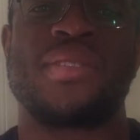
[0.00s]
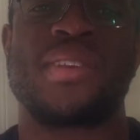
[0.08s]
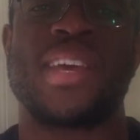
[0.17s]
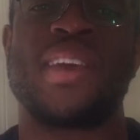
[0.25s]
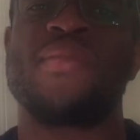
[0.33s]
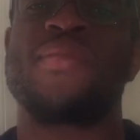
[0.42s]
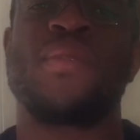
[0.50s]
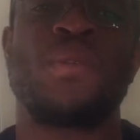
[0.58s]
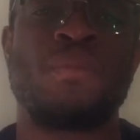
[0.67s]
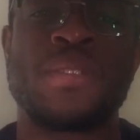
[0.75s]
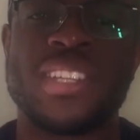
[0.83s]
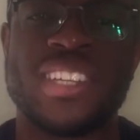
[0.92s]
a film
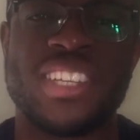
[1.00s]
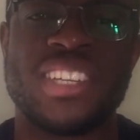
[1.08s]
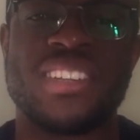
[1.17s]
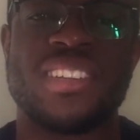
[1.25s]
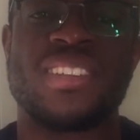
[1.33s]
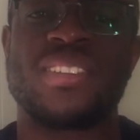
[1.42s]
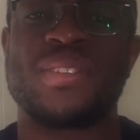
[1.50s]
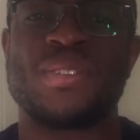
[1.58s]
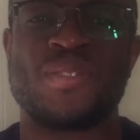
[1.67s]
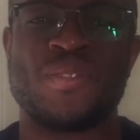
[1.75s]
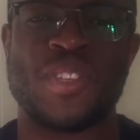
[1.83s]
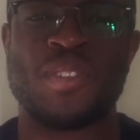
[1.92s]
session
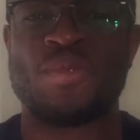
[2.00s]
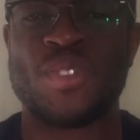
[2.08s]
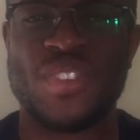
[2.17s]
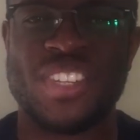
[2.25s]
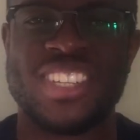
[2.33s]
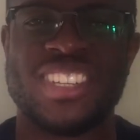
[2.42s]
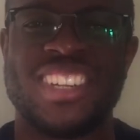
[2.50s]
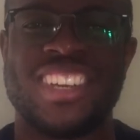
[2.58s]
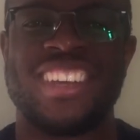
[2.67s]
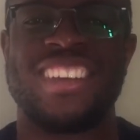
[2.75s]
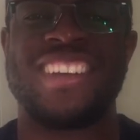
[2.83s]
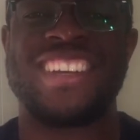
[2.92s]
of some sort.
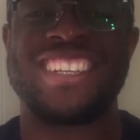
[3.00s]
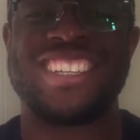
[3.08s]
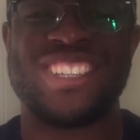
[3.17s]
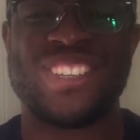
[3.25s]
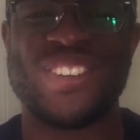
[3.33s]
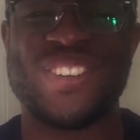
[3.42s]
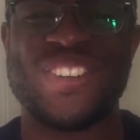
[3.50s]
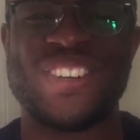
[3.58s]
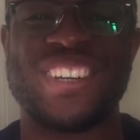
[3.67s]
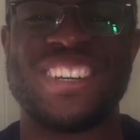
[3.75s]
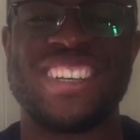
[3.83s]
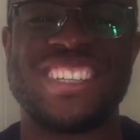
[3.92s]

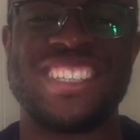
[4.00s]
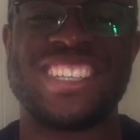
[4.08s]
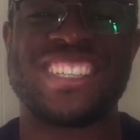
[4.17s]
So just